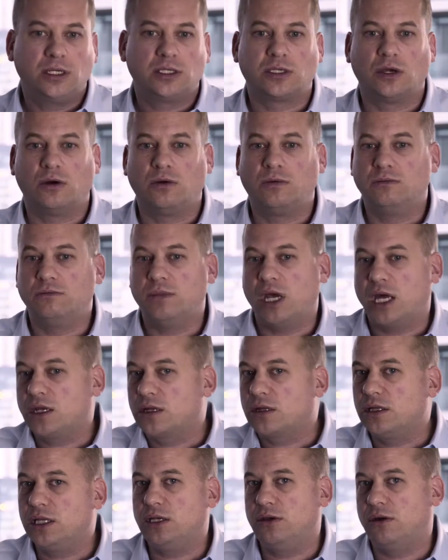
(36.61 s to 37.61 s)
So
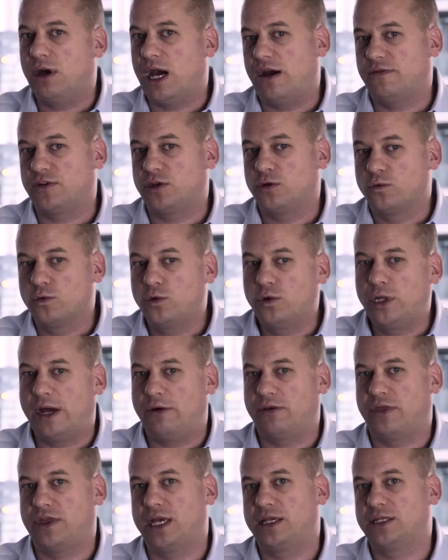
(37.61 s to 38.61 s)
medically, you have to rule
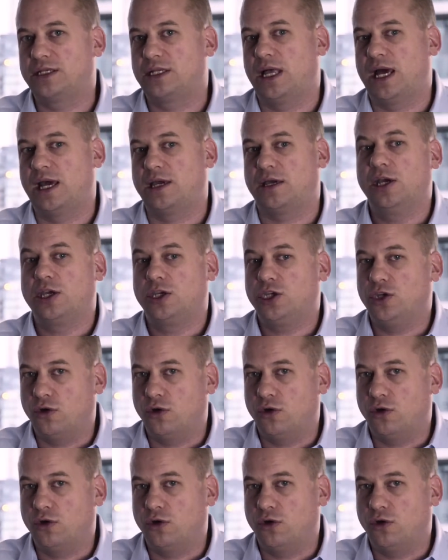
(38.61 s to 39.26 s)
out things like